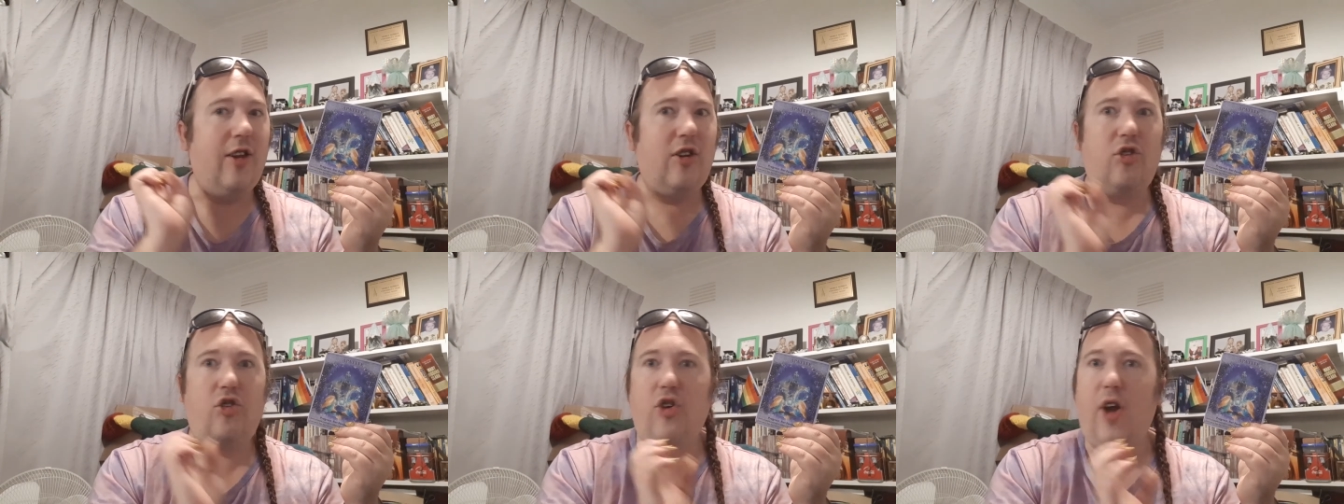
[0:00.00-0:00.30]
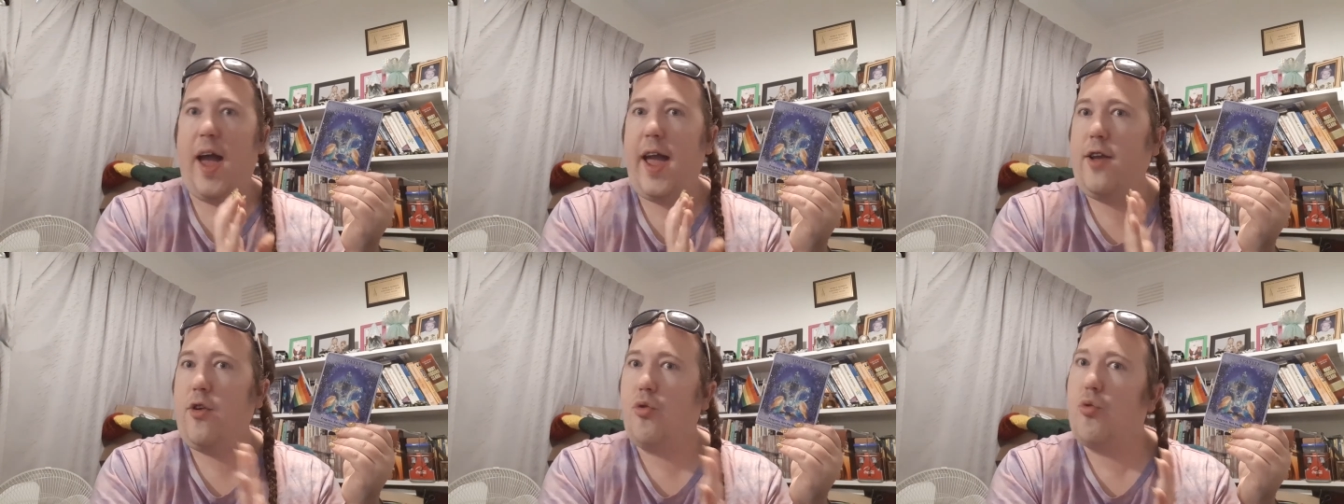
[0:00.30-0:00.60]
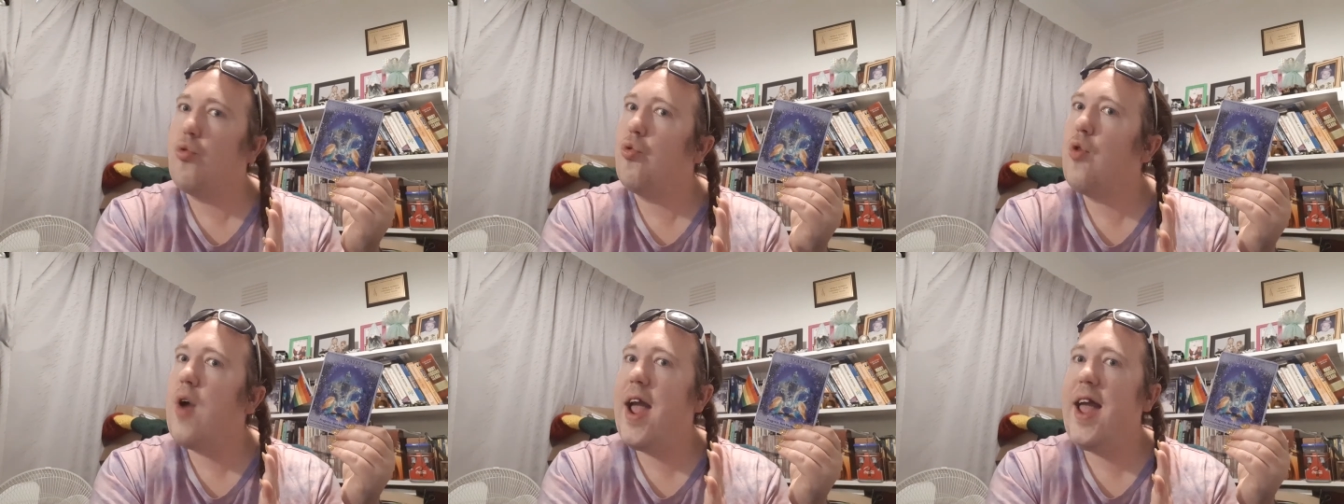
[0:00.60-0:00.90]

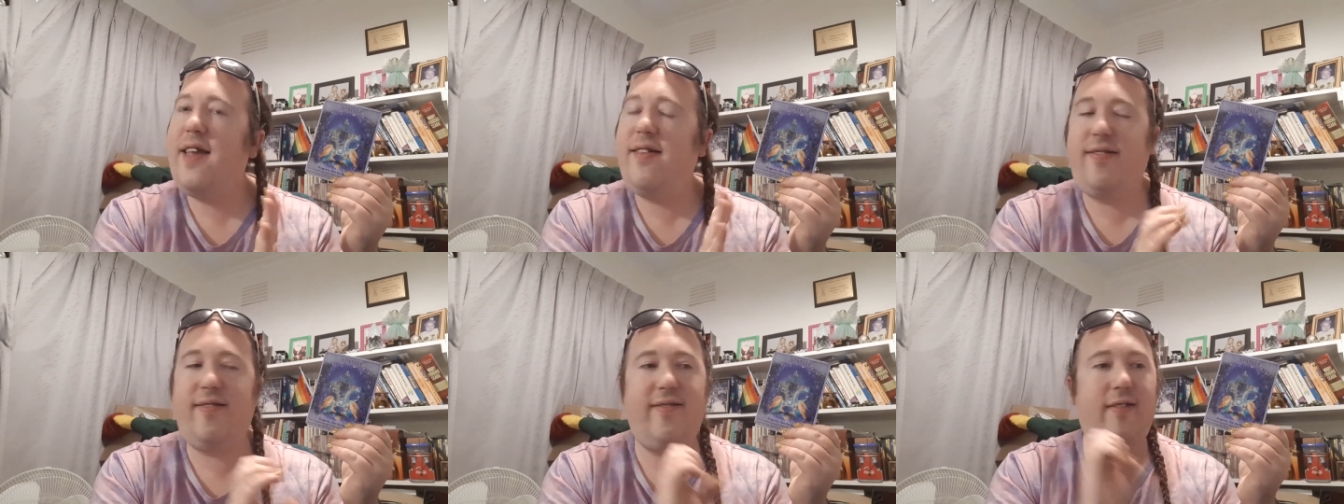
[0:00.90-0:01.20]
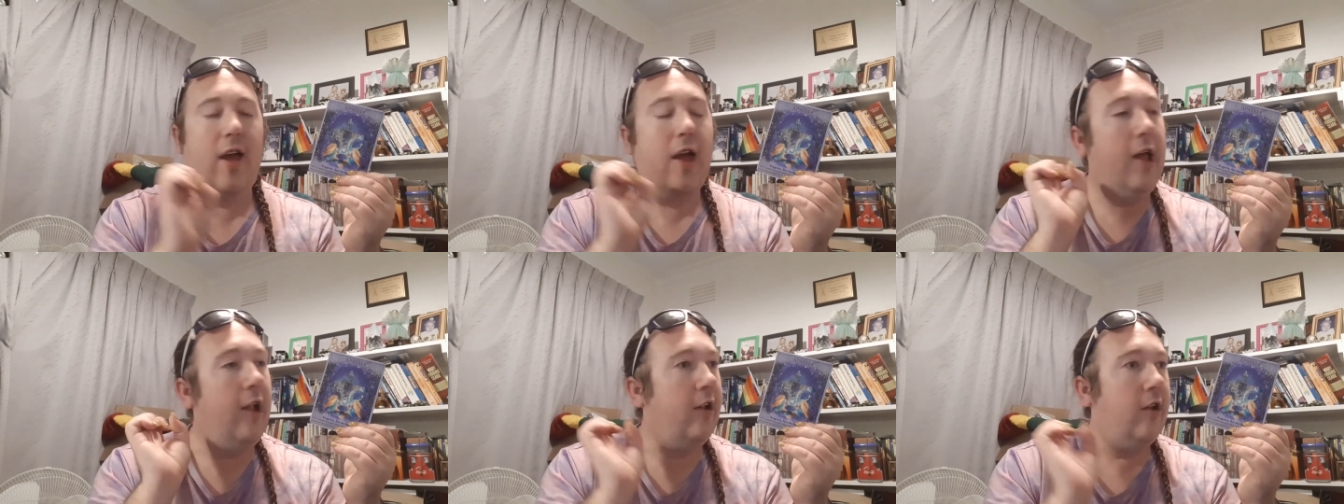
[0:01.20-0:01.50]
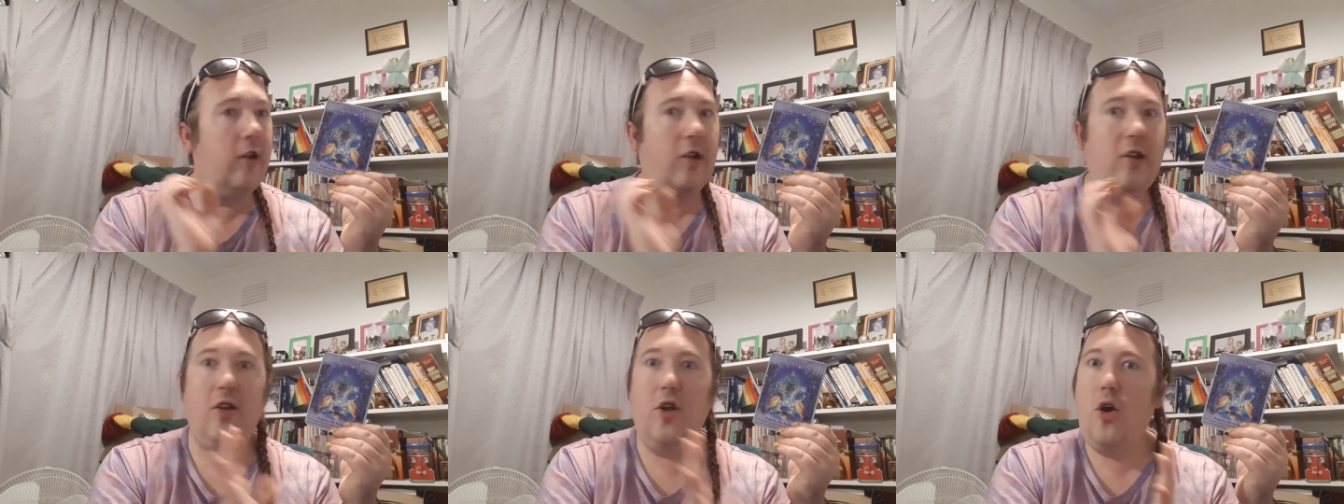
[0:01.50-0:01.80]
digress,
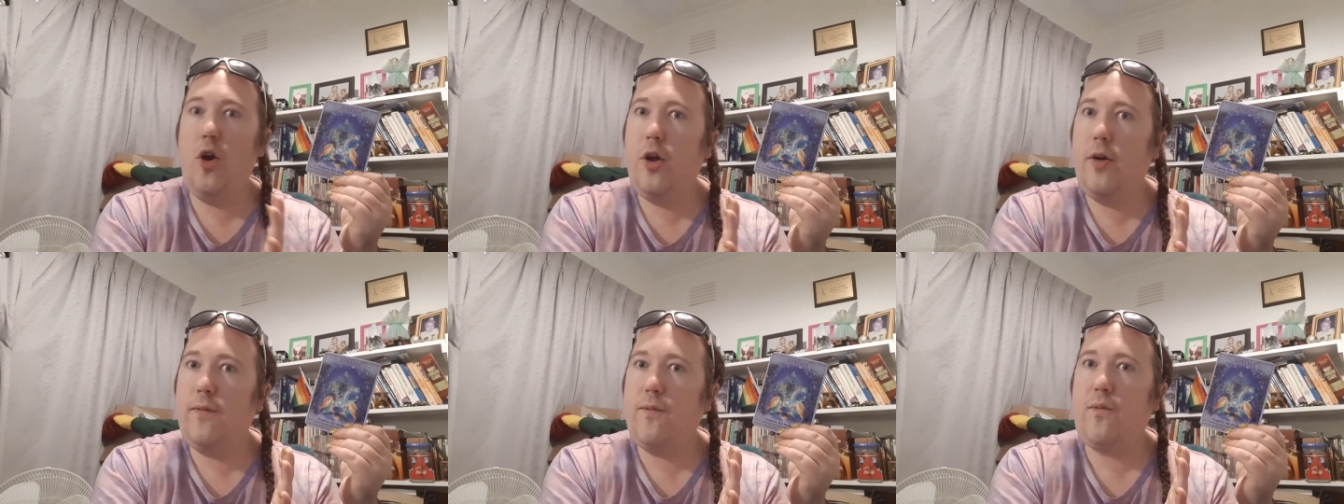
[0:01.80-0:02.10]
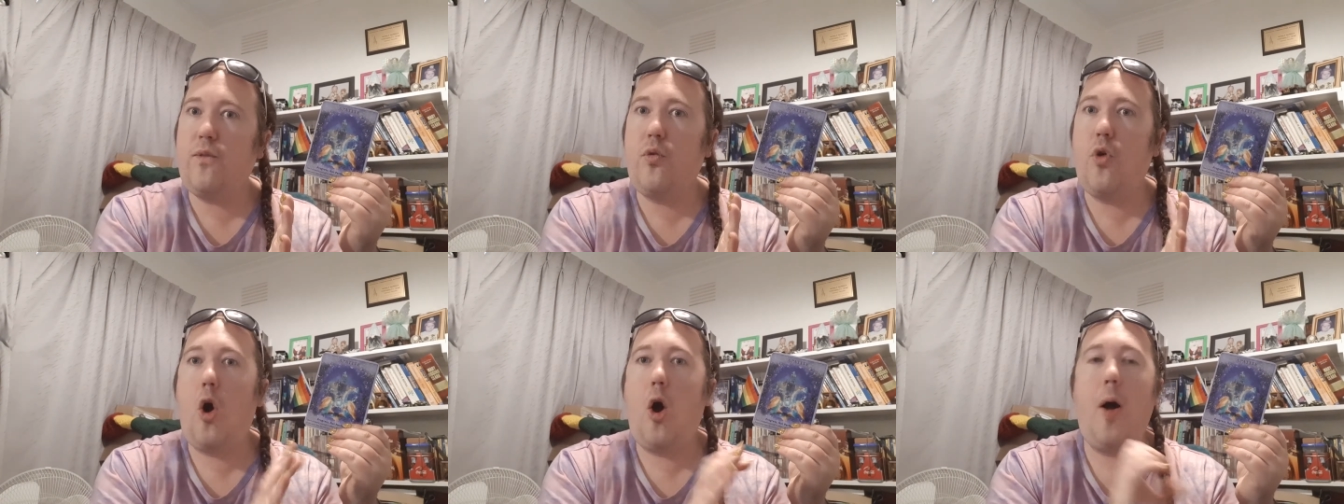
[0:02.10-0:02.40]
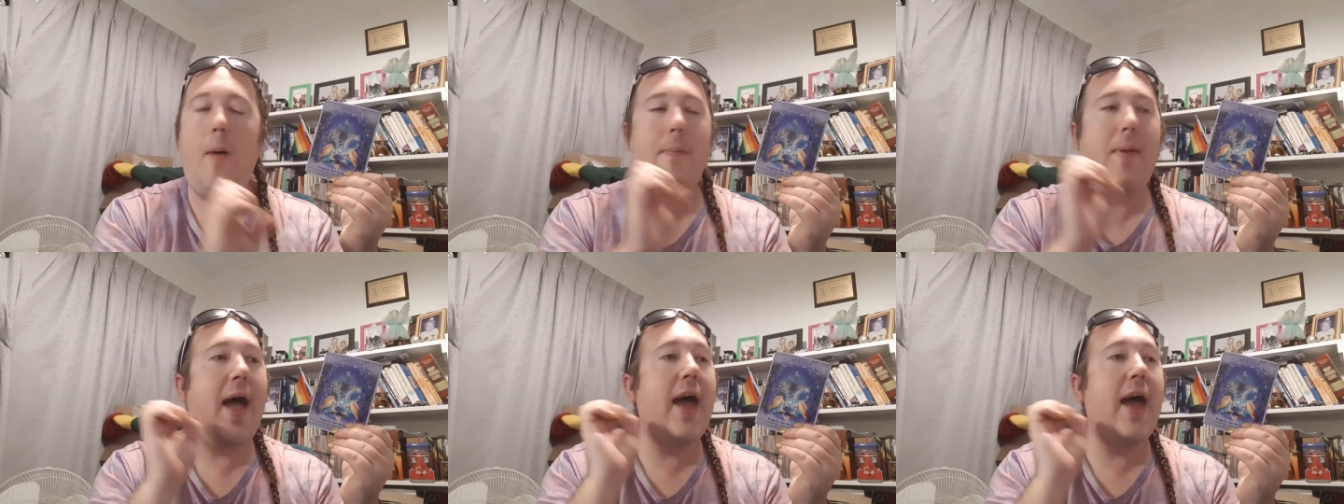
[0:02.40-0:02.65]
learn from,